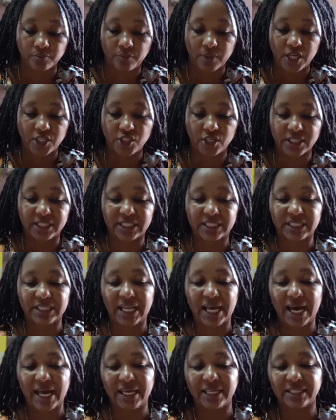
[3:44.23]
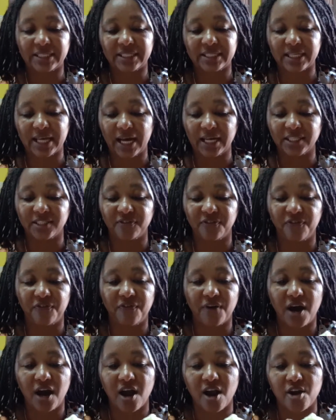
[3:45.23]
just slice as
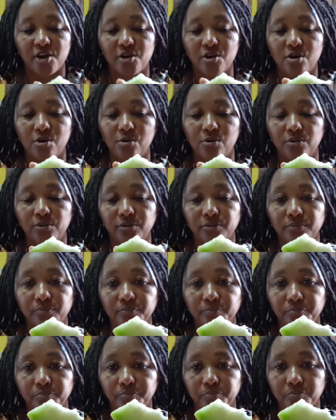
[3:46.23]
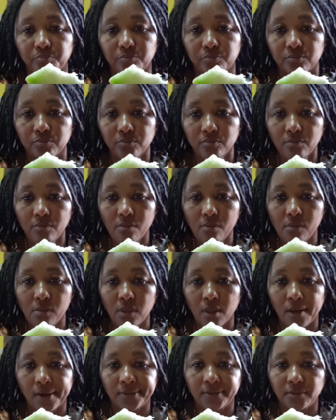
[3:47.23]
far down
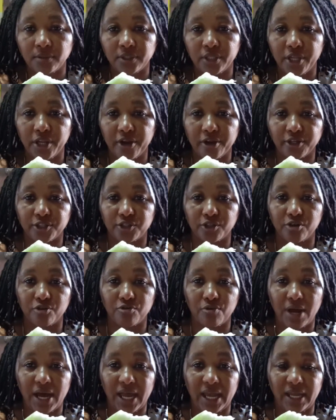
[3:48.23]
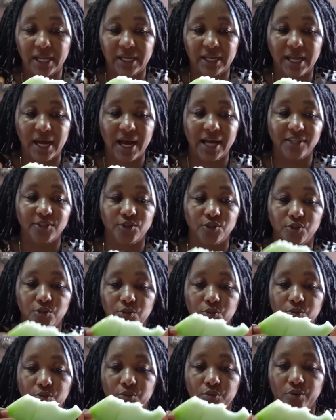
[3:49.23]
near to the rind as
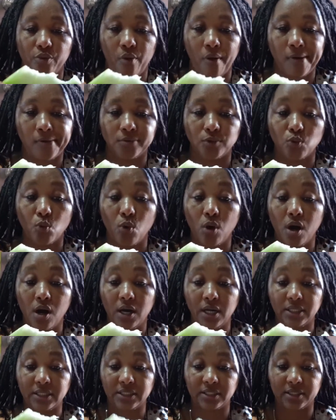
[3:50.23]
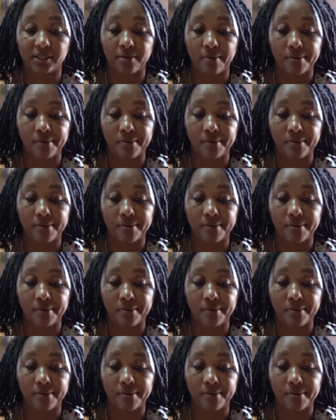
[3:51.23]
you want,